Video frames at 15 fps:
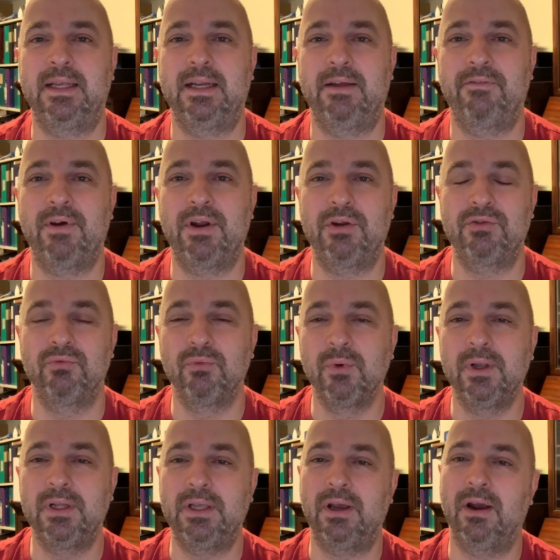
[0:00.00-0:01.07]
and I find it's
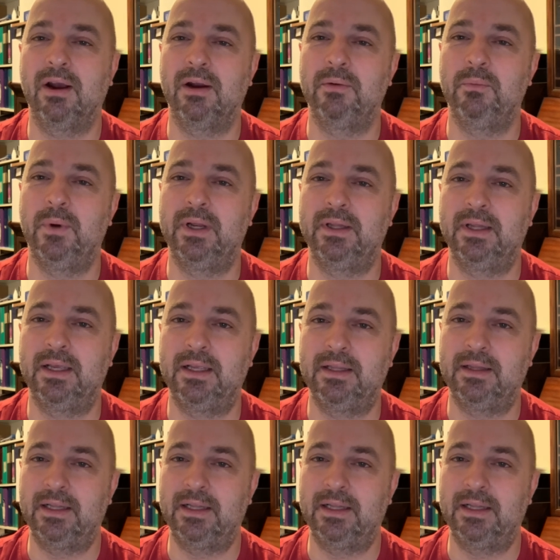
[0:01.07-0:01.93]
really hard when they,